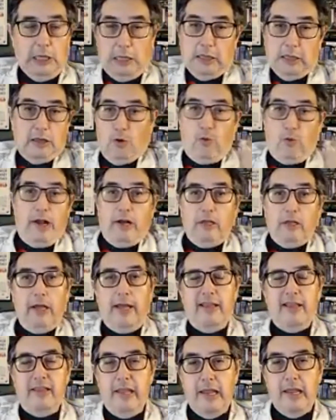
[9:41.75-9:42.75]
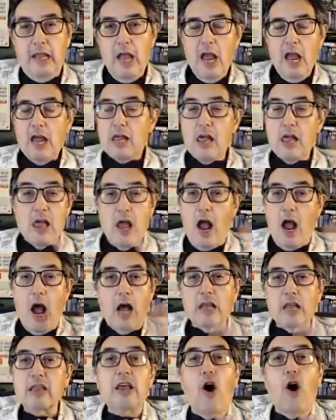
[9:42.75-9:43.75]
the real Indy.
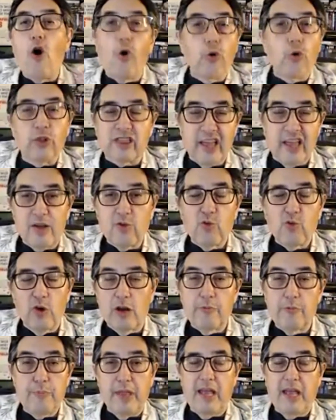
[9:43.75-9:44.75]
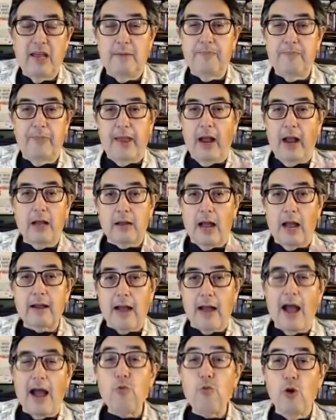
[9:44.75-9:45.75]
The whole thing would have been, I, I,
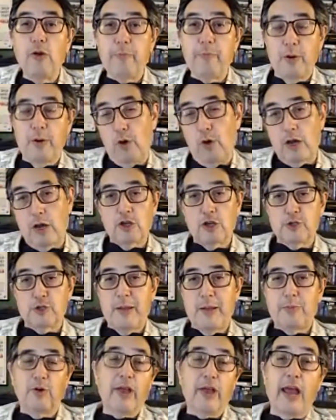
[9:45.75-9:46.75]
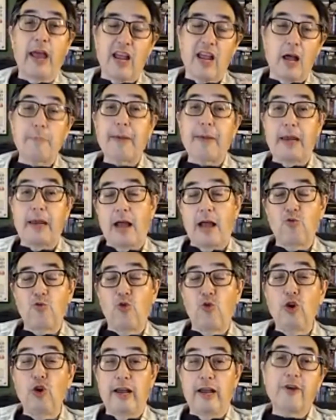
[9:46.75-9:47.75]
I would have been one of those people getting up and I
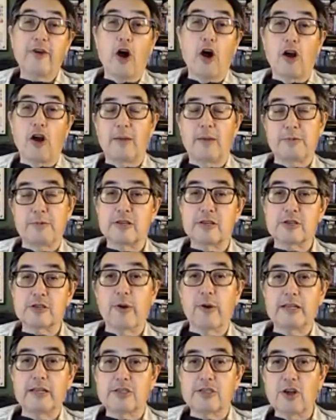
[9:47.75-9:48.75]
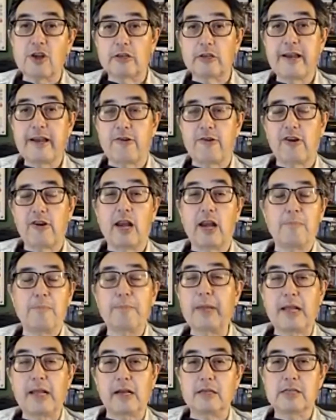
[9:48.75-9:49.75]
would have gone up to the screen and started tearing it up
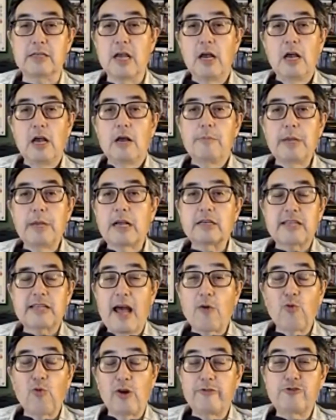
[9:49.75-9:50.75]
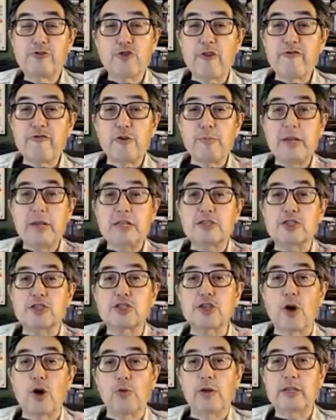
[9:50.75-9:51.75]
because because that would have driven me
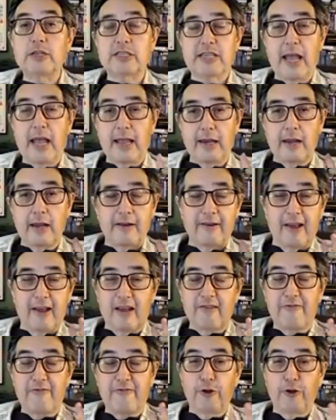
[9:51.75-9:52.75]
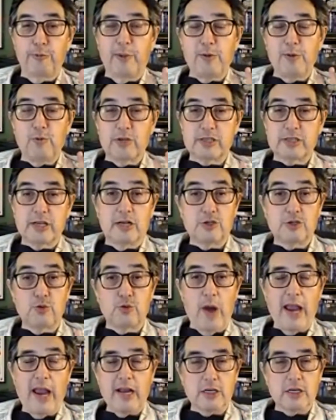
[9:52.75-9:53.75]
so insane and, and filled me with such
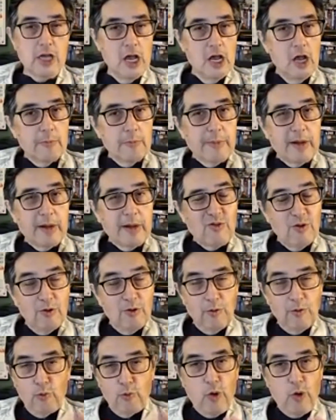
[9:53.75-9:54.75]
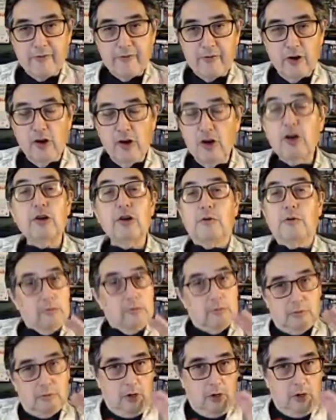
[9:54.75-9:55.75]
rage. But whatever
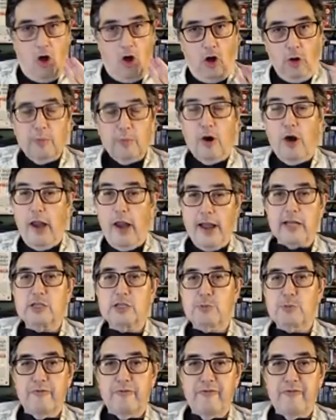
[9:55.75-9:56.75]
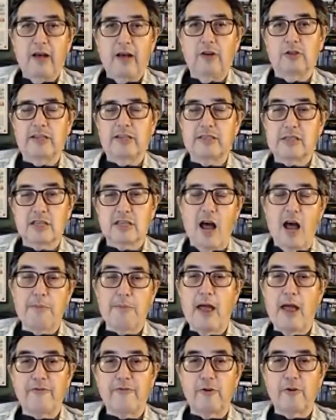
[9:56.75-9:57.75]
calmer heads prevailed and
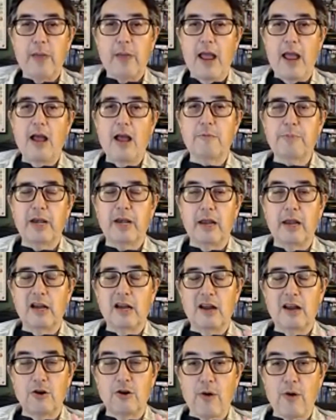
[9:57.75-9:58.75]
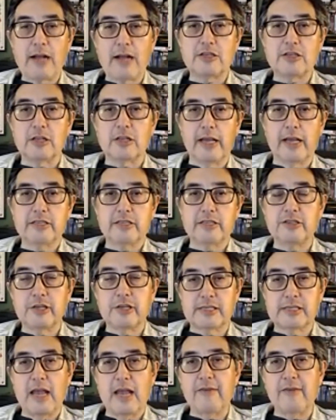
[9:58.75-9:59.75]
stopped that from happening, congratulations,
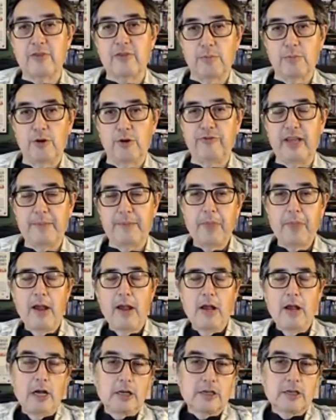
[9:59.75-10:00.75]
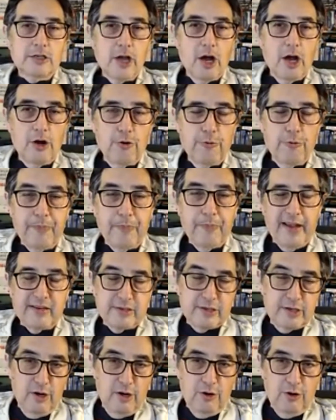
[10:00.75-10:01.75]
you saved the movie. So
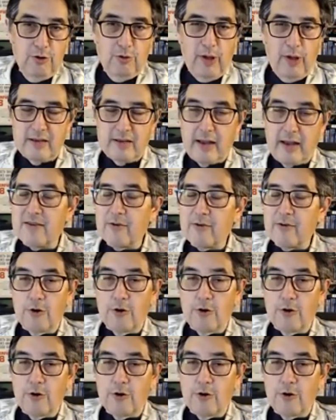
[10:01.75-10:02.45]
so and and